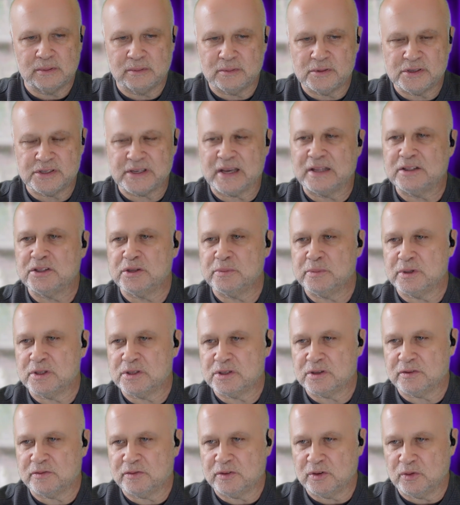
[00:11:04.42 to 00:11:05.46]

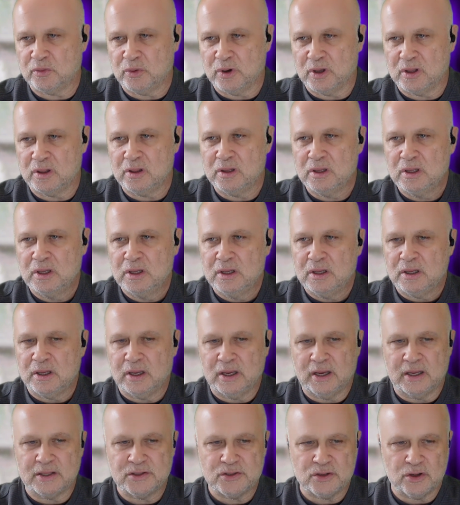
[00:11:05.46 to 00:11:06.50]
sentiments, if you will,
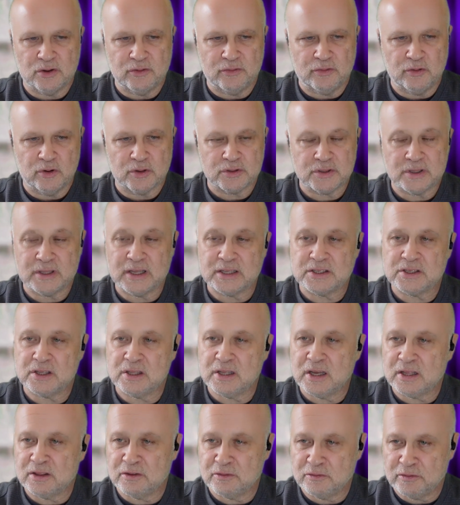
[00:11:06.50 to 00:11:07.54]
and so forth. So that's
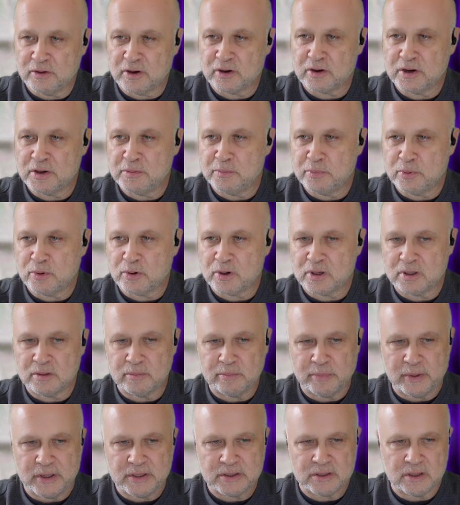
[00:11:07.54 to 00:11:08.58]
another very important
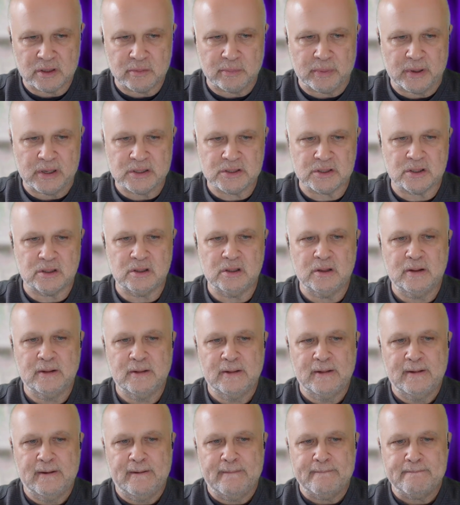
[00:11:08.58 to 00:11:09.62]
piece of the puzzle.
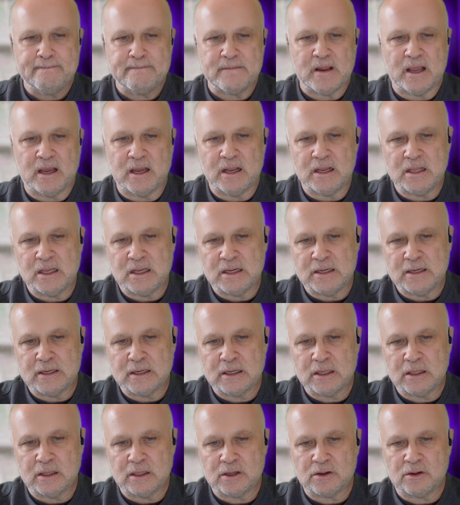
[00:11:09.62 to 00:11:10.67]
And
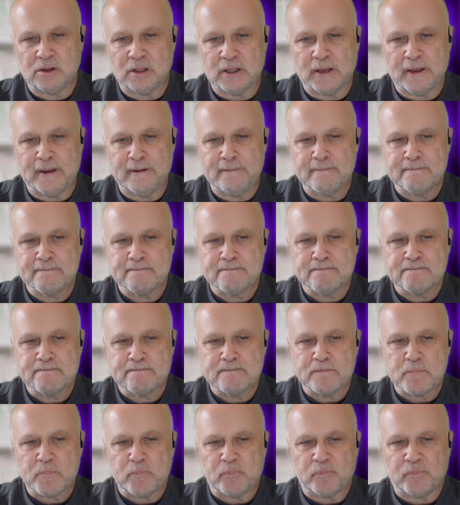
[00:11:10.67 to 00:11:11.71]
clearly,
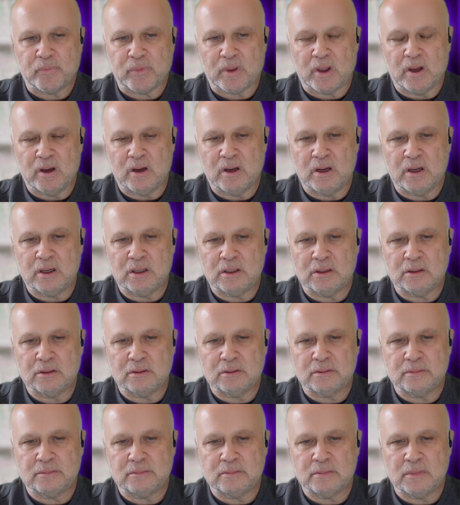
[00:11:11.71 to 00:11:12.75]

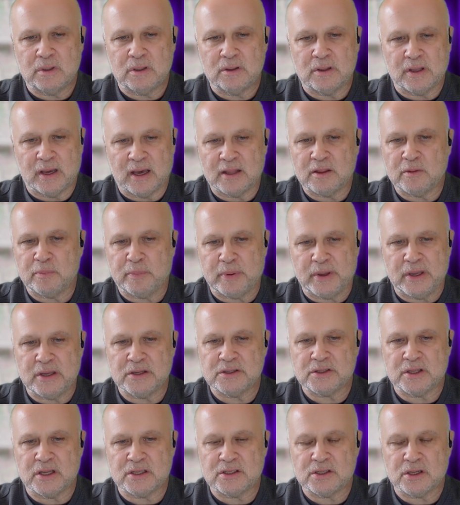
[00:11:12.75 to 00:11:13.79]
the other
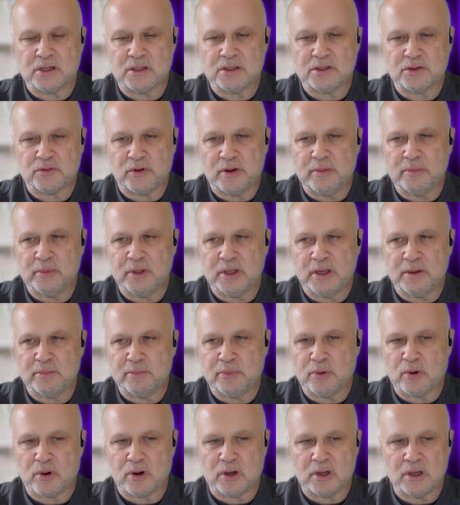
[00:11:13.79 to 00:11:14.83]
piece that's extremely
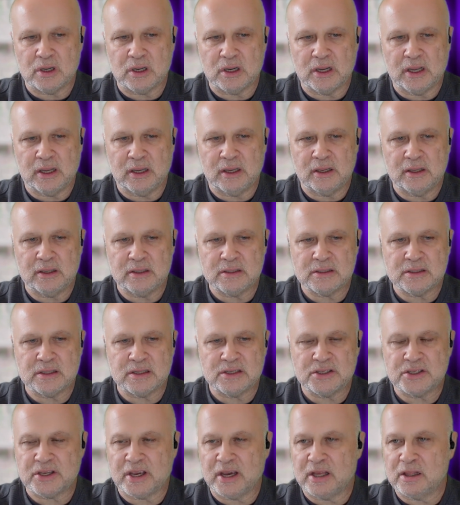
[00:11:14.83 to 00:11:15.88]
important is the
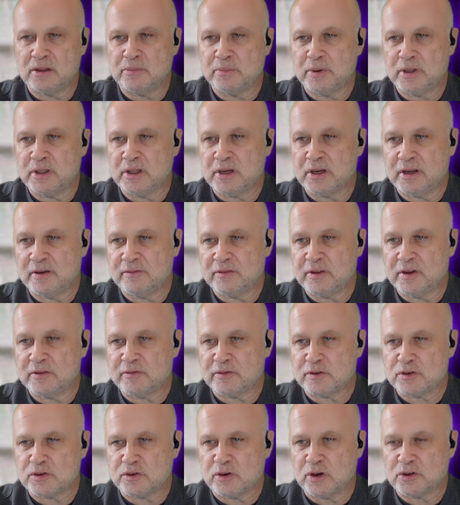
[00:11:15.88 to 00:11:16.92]
scalability of the
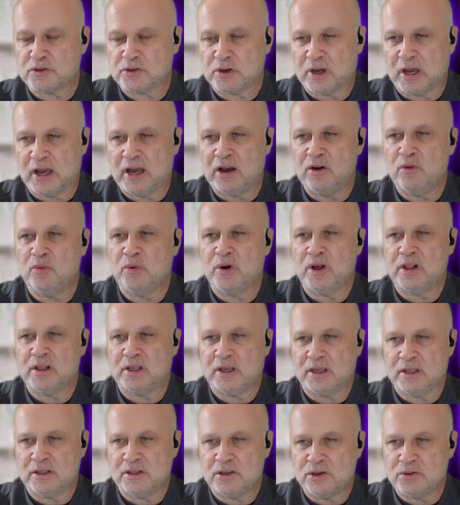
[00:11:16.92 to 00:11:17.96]
infrastructure. How well
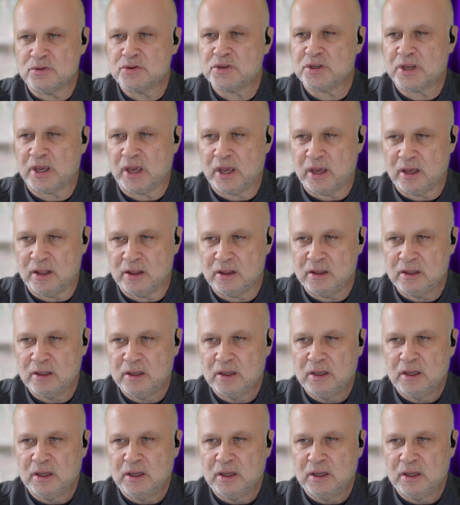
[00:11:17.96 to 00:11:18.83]
can you scale